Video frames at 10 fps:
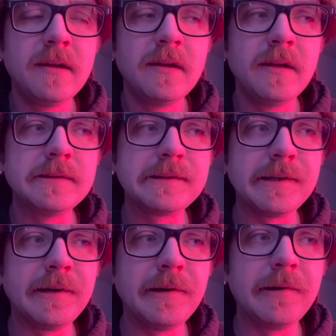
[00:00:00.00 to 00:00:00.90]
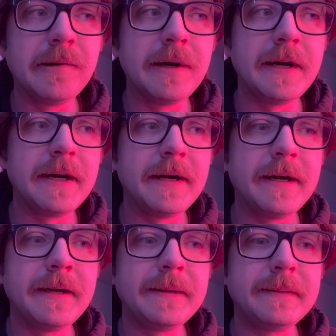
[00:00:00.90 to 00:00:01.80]
And
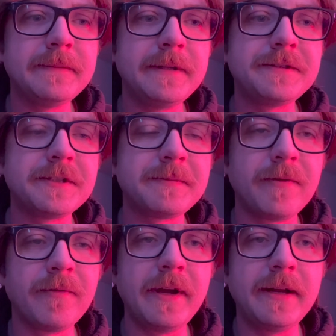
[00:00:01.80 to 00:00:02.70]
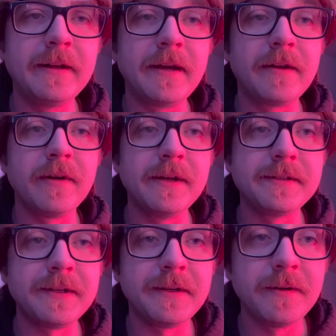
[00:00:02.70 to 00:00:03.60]
so it's just been raining like
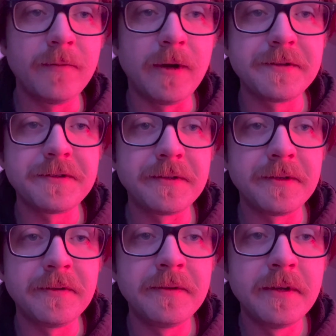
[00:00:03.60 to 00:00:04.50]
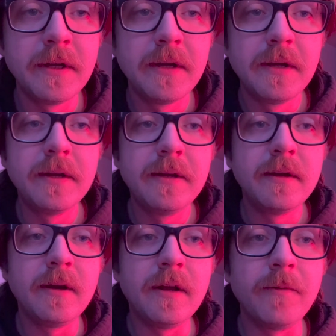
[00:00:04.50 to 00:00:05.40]
crazy here in Washington
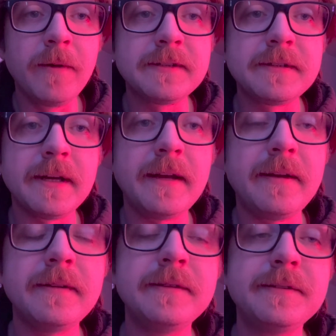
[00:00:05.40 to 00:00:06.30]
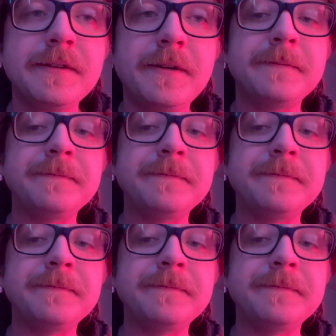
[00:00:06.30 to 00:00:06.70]
on the west side. And so